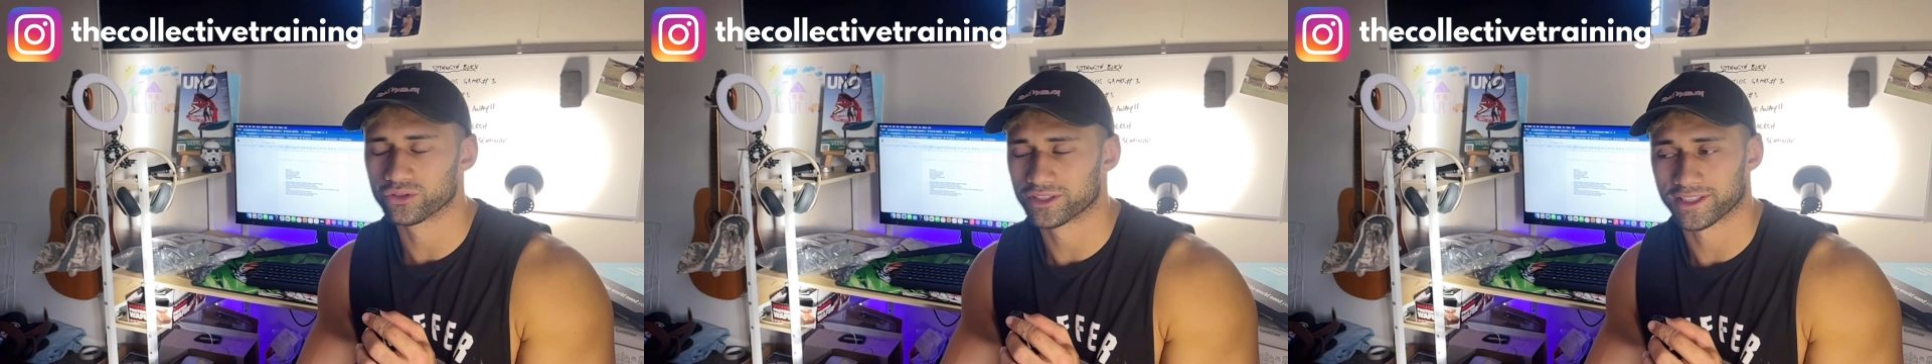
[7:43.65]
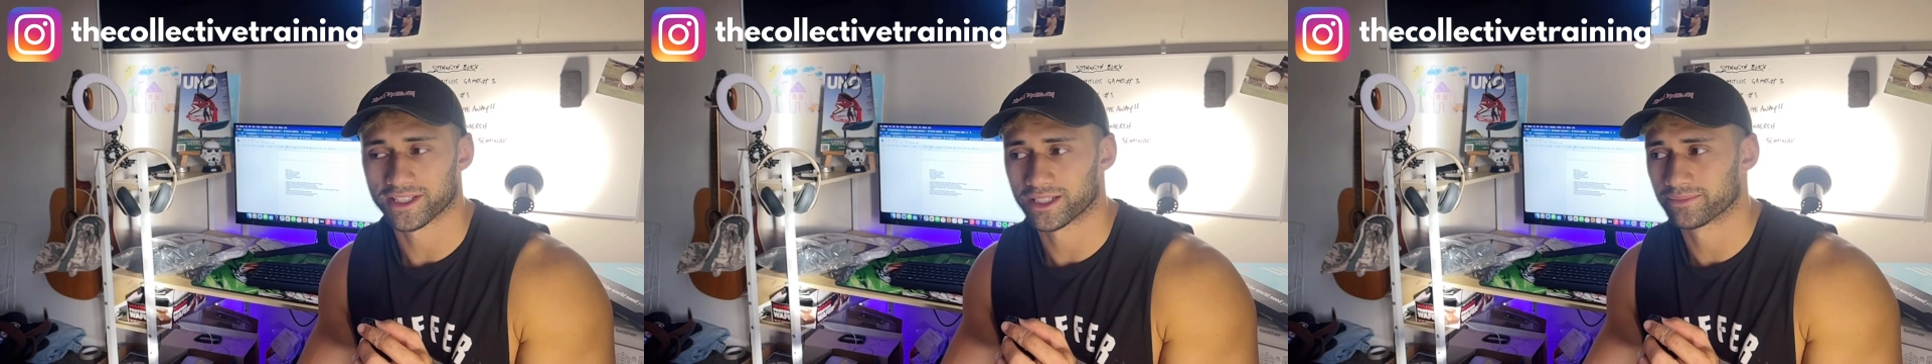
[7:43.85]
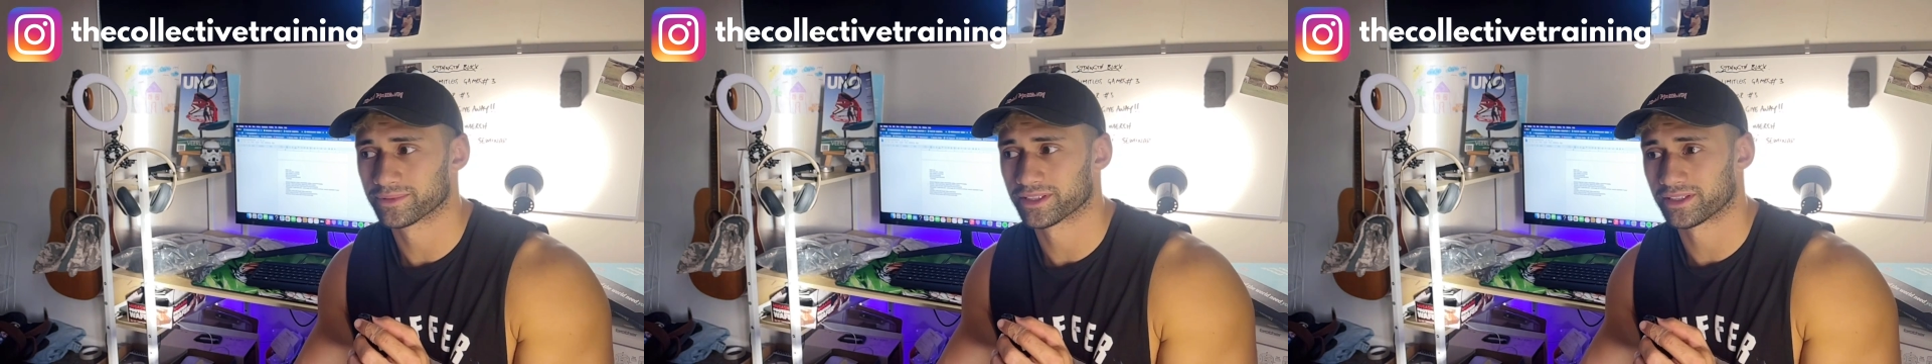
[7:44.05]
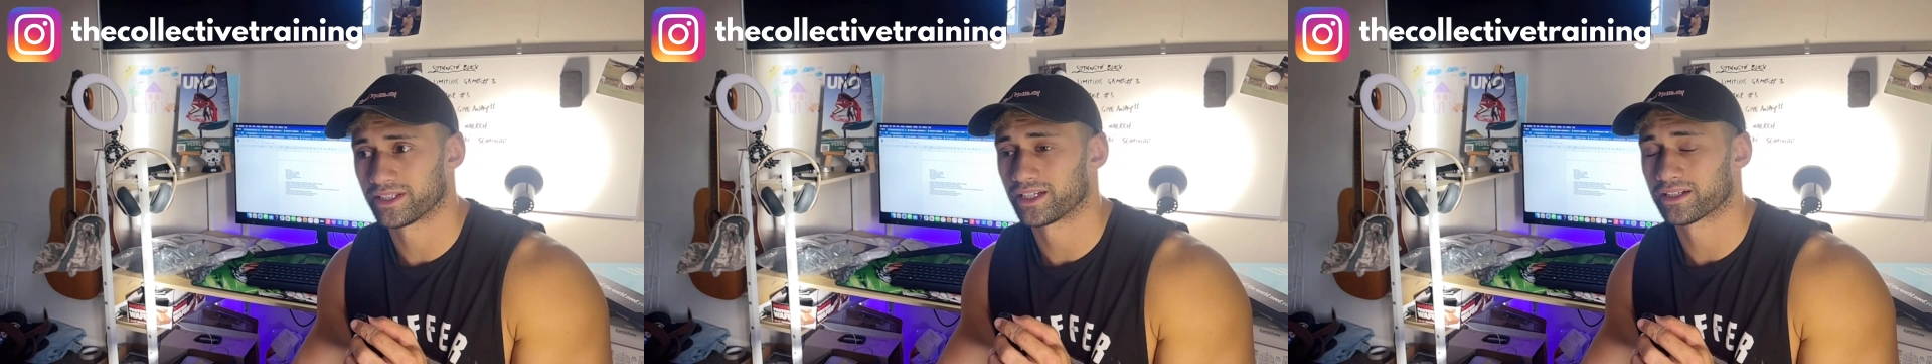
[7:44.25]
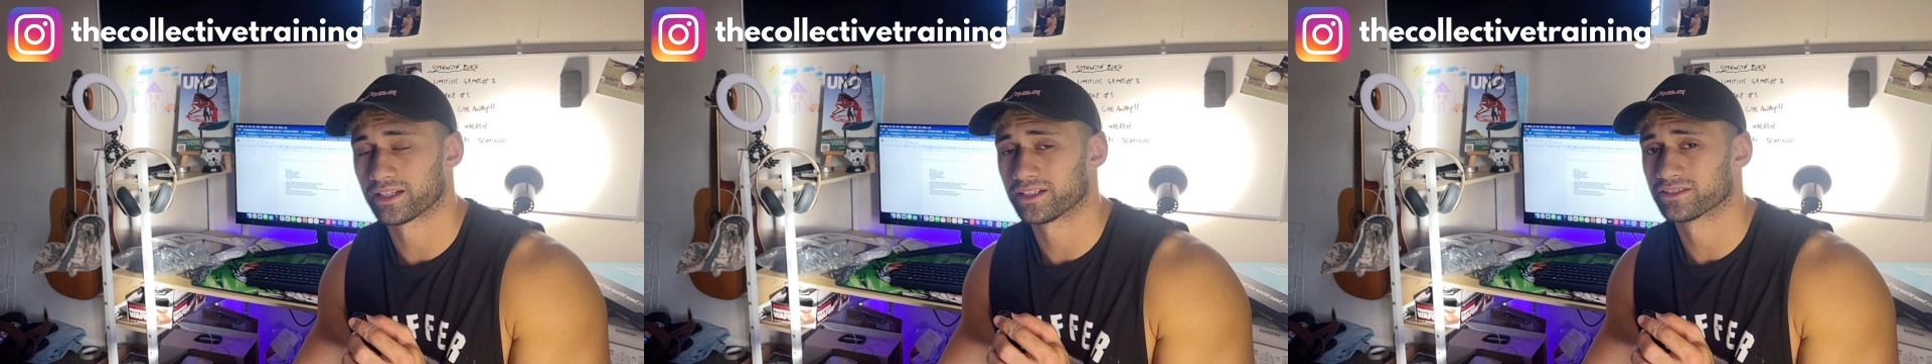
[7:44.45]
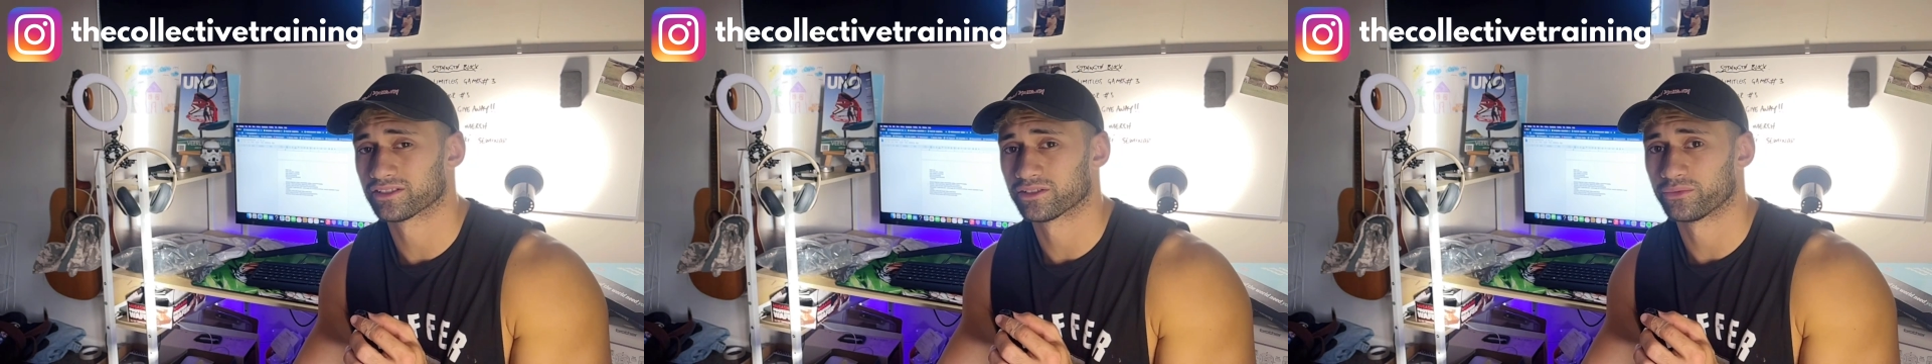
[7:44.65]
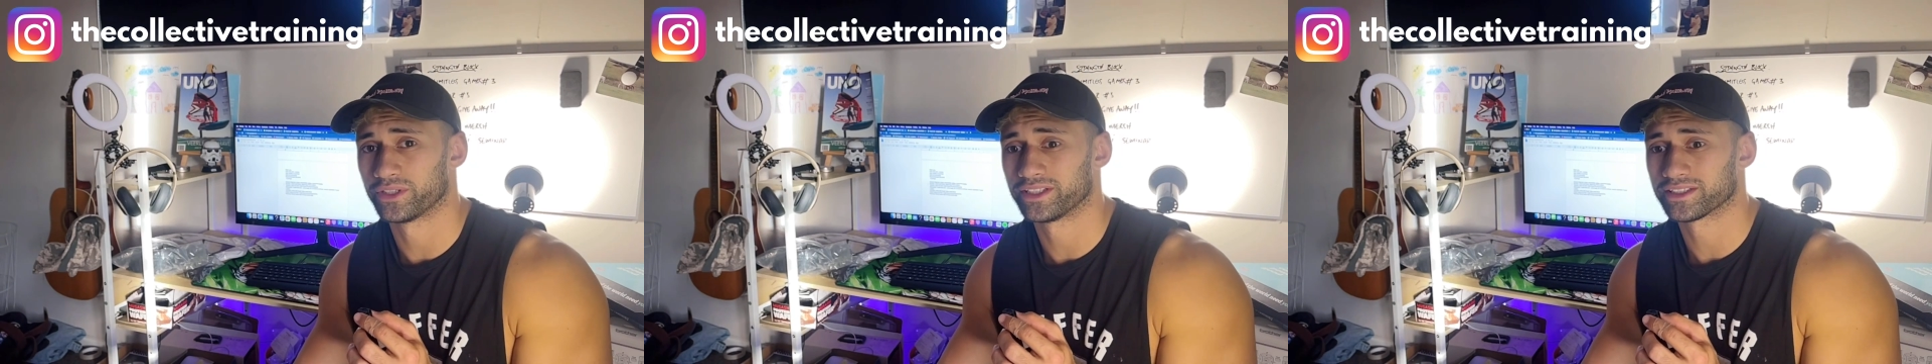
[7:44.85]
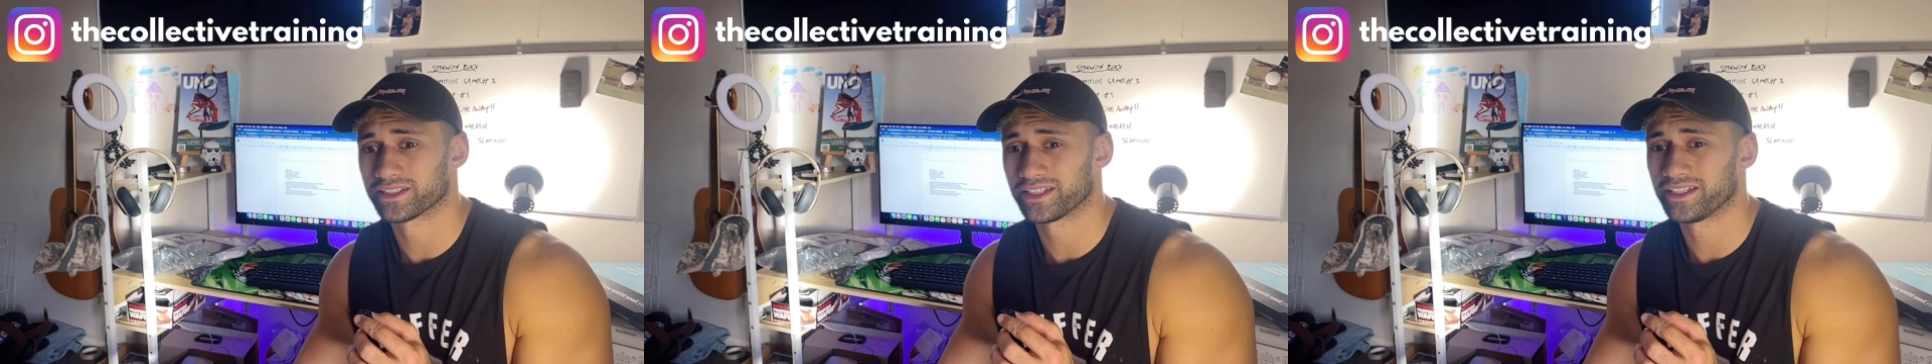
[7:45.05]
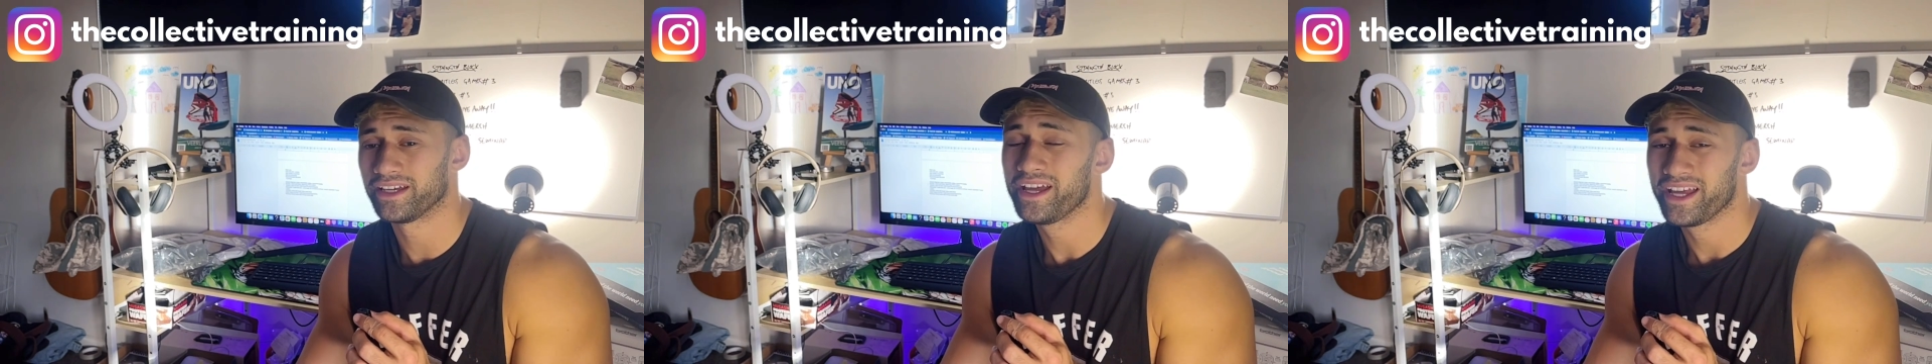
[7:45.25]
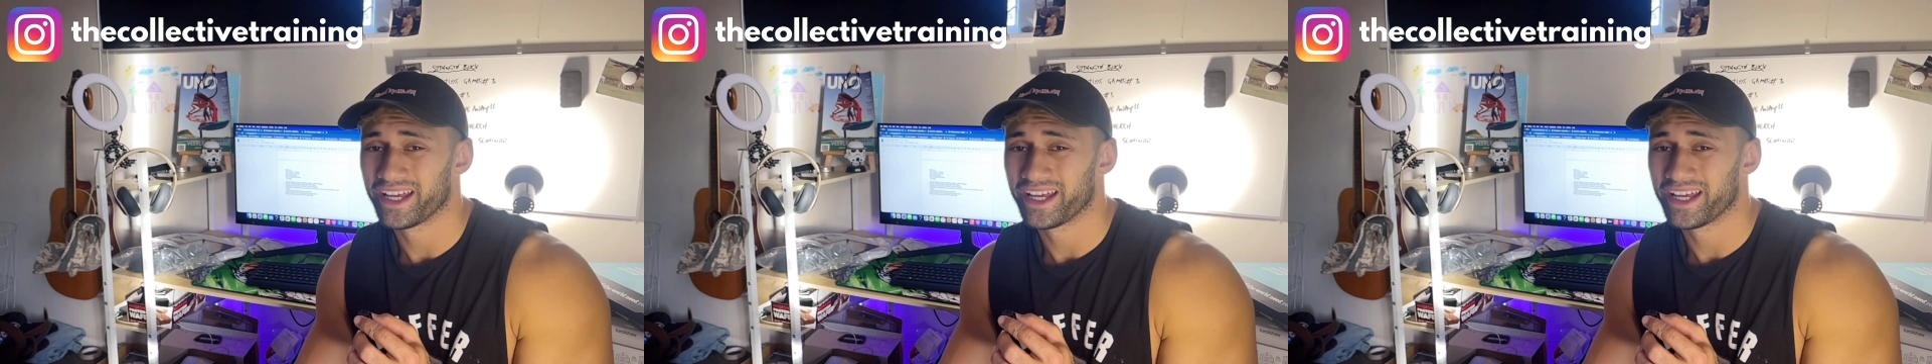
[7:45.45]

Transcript: to come to that class on a Wednesday